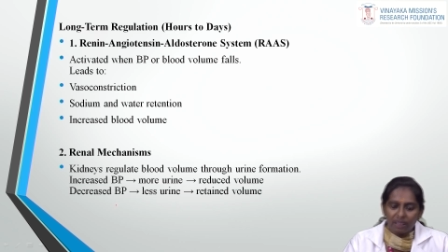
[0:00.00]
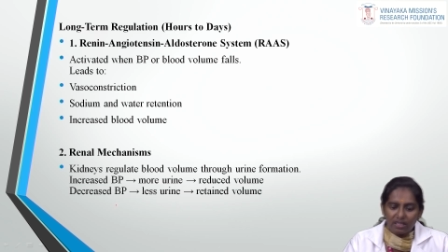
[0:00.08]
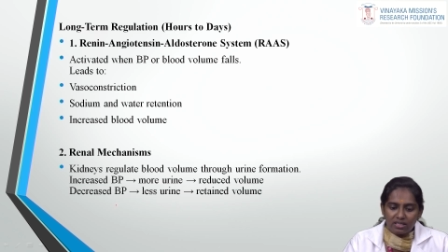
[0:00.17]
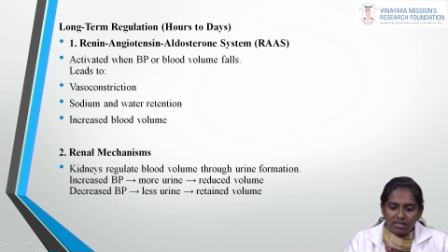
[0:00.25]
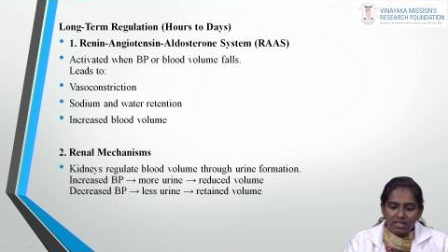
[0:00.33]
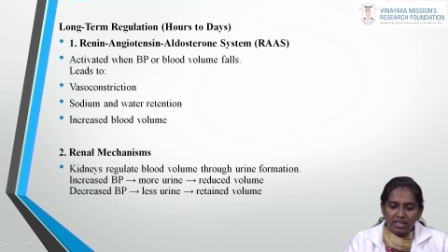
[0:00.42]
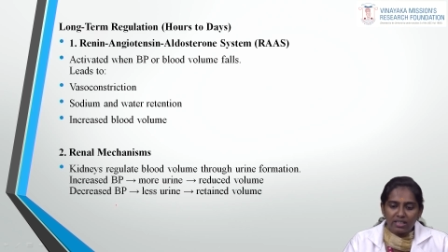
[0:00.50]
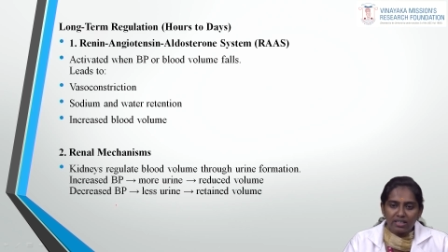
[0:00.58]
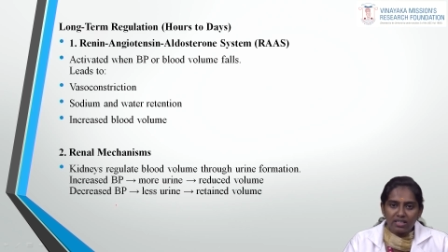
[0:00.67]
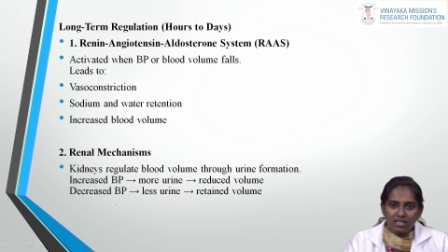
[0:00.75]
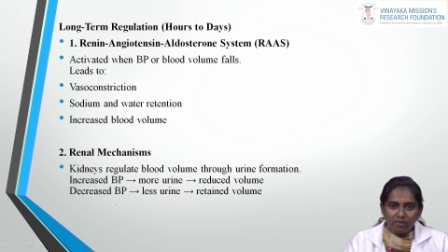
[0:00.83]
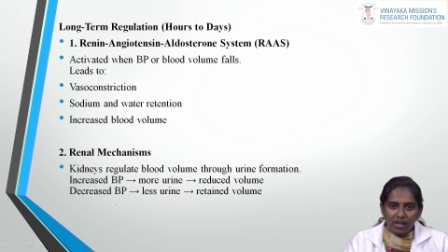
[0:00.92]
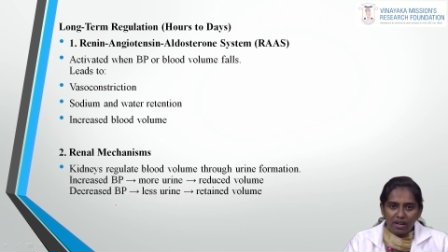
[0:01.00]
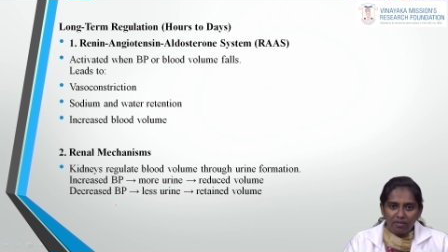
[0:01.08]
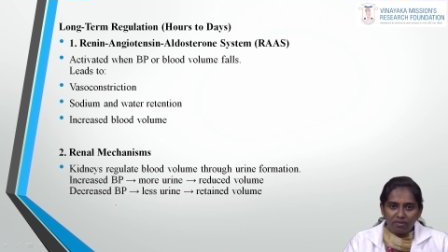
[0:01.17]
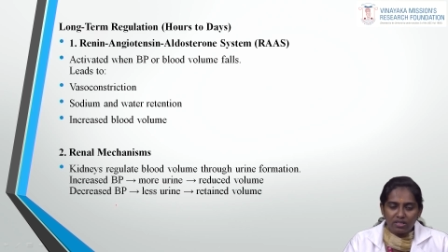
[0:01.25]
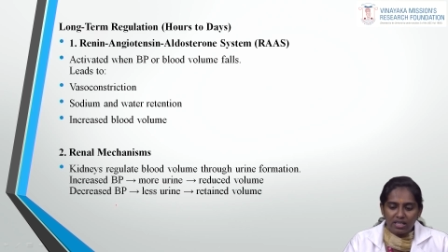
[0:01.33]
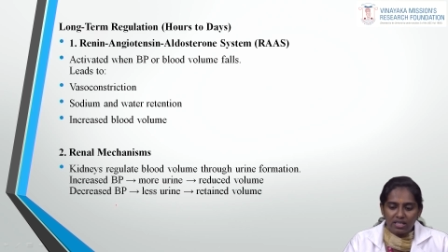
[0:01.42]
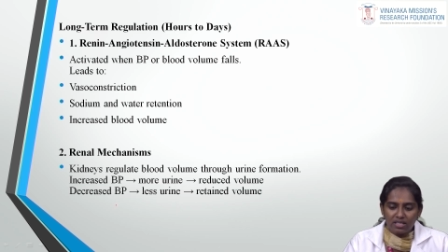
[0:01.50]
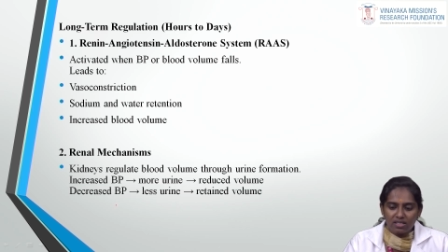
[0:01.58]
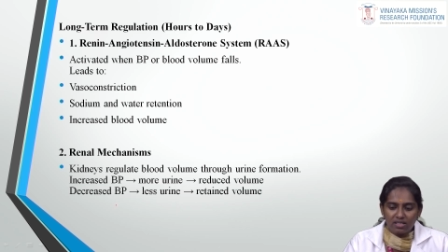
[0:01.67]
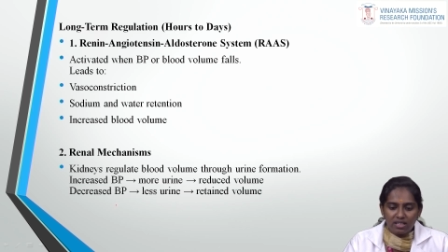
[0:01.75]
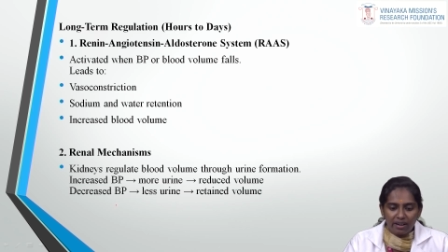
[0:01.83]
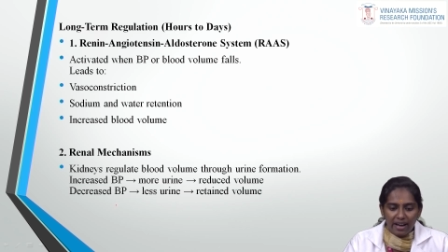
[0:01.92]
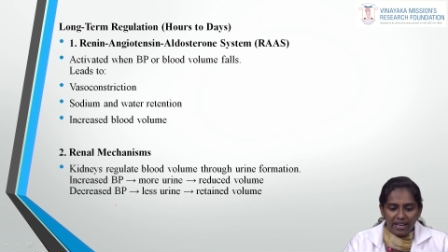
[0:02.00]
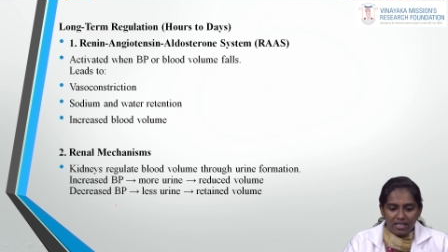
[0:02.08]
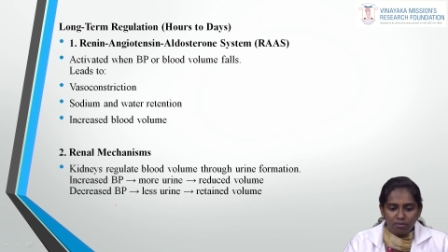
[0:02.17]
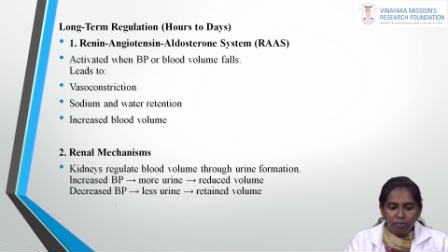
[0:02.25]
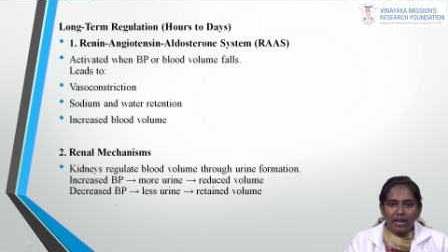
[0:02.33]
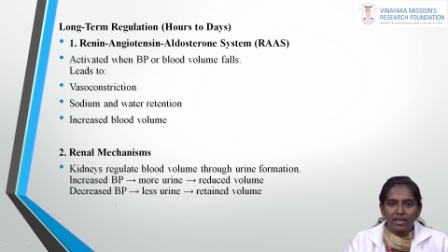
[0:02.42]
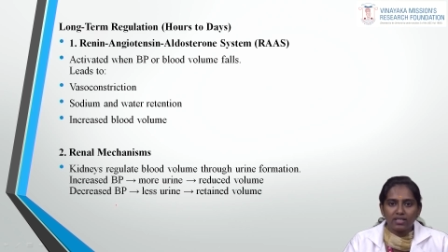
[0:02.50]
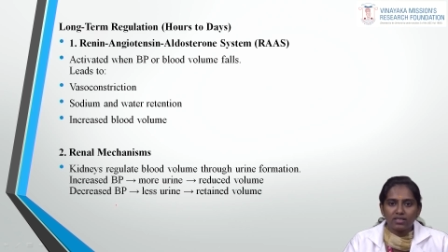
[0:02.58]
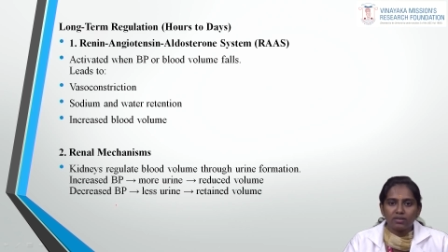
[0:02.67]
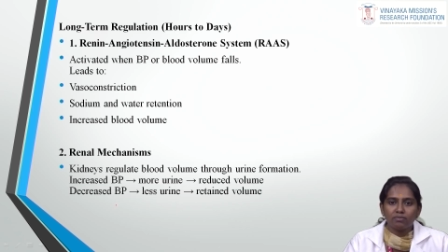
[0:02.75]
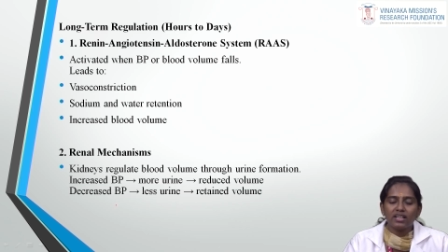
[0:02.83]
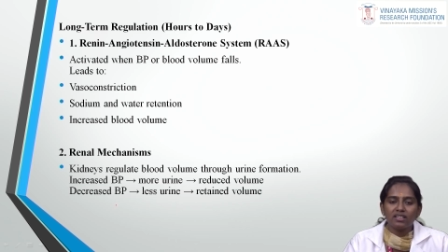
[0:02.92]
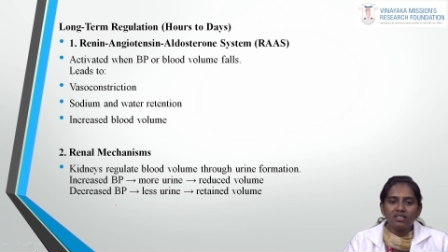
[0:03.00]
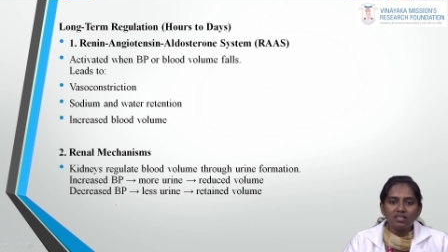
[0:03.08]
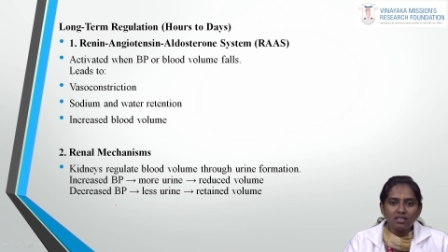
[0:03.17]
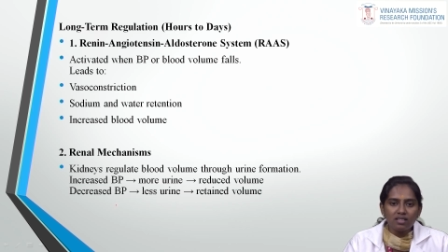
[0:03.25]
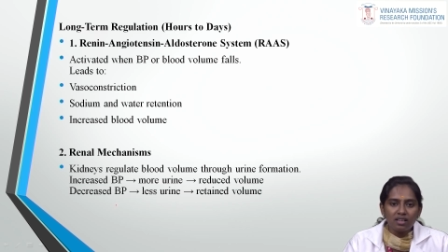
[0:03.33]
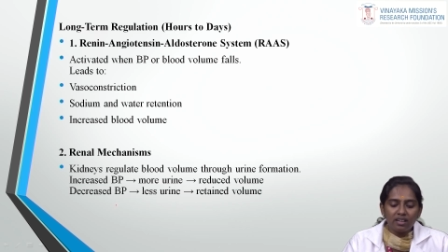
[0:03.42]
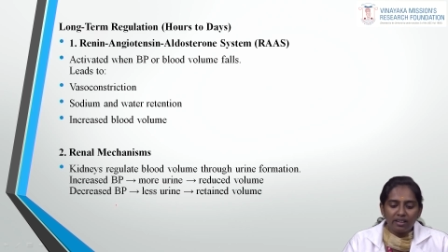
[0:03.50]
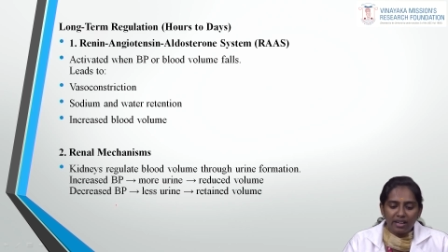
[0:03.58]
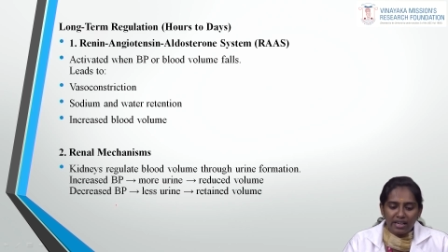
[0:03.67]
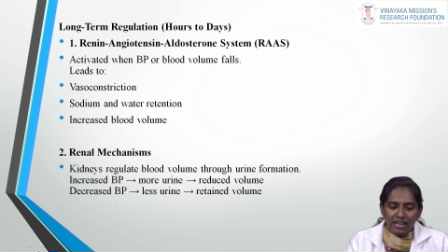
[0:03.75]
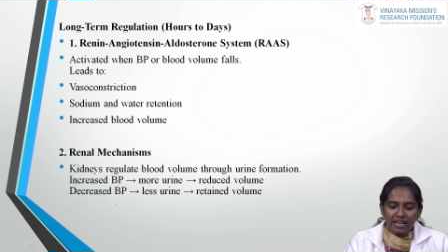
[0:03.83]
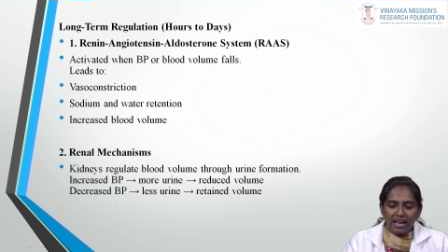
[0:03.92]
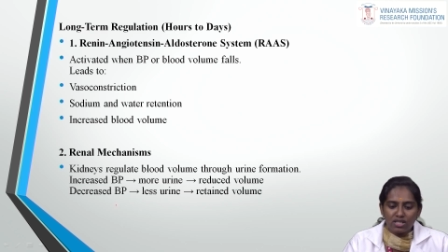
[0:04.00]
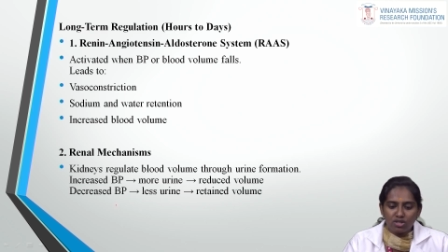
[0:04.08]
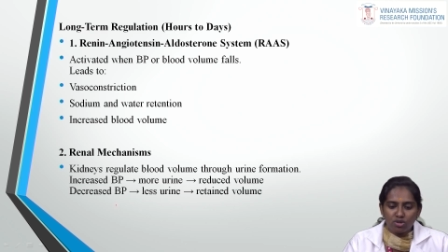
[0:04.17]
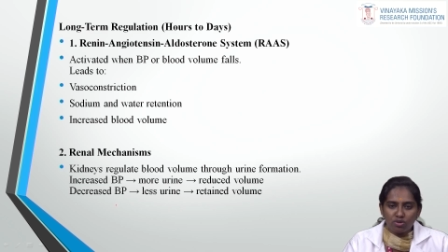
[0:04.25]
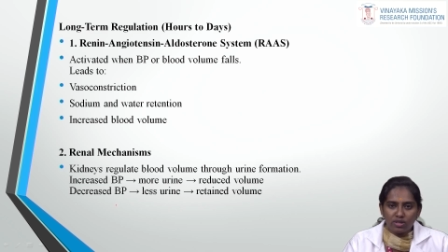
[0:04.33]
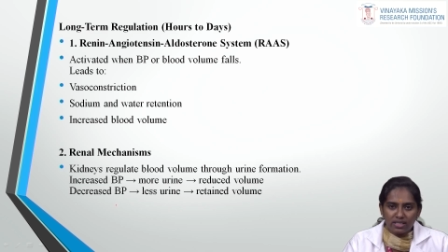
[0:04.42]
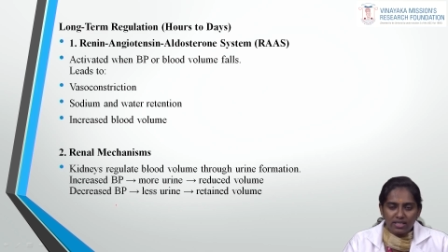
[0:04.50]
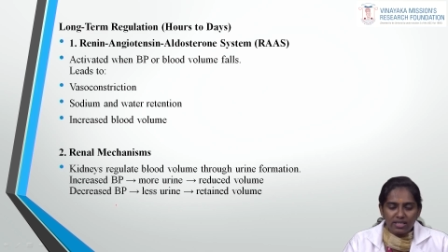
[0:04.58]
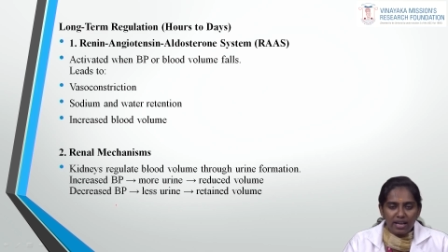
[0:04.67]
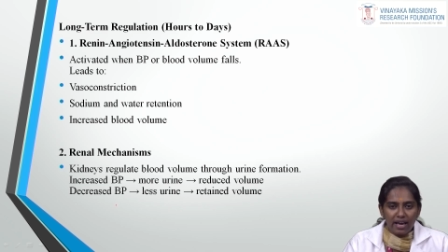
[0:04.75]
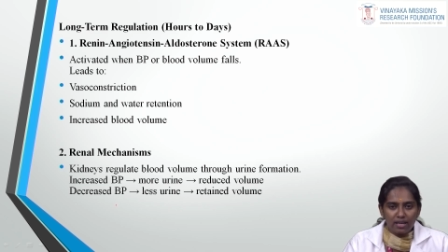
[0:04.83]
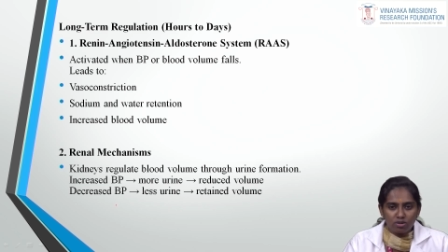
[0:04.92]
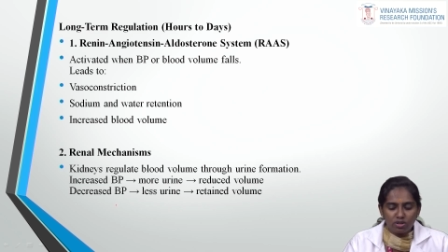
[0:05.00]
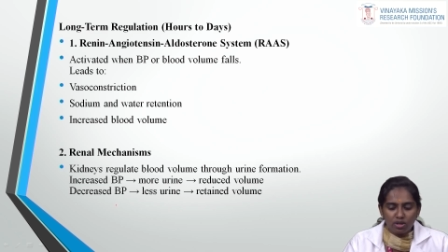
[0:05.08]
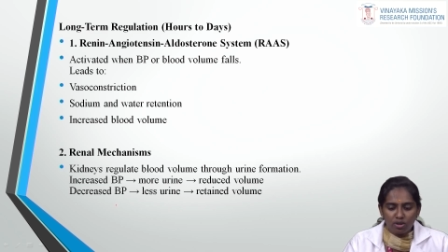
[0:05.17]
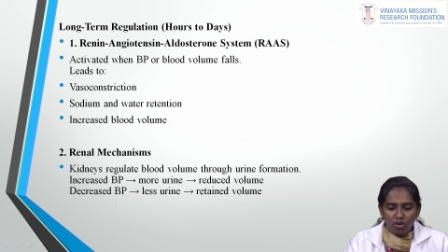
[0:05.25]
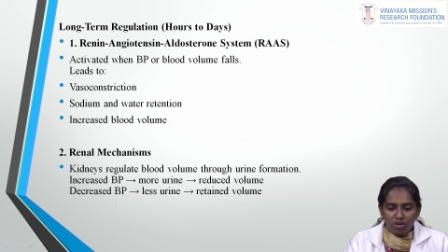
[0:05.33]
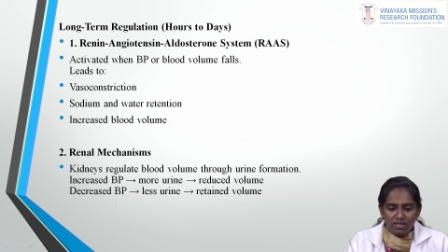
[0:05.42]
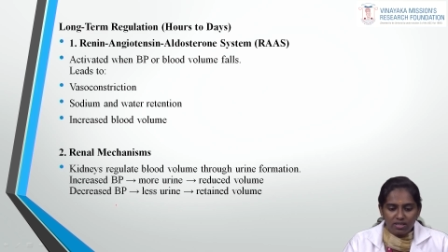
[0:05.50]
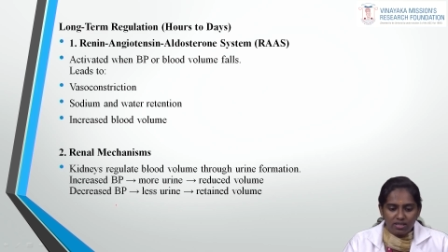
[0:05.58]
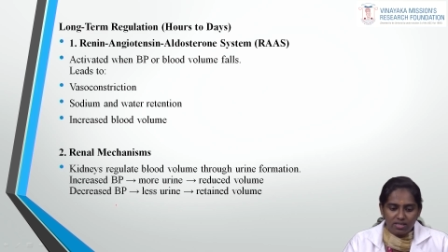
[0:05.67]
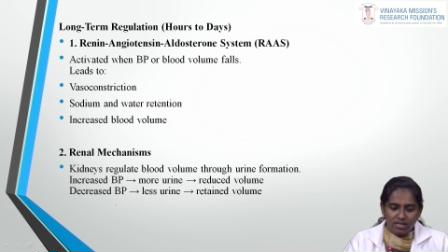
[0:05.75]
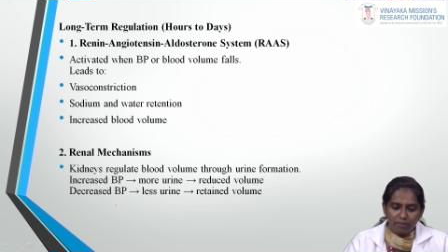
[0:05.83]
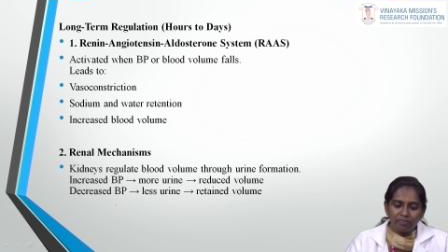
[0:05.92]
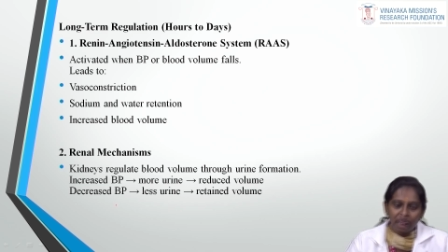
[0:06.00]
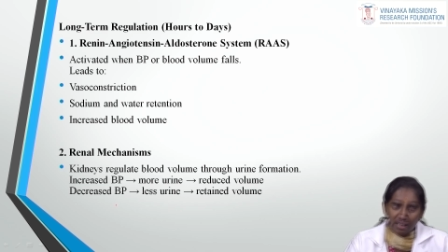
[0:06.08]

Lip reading: This is in this we have seen is the RAS mechanism, that is renin angiotensin aldosterone system.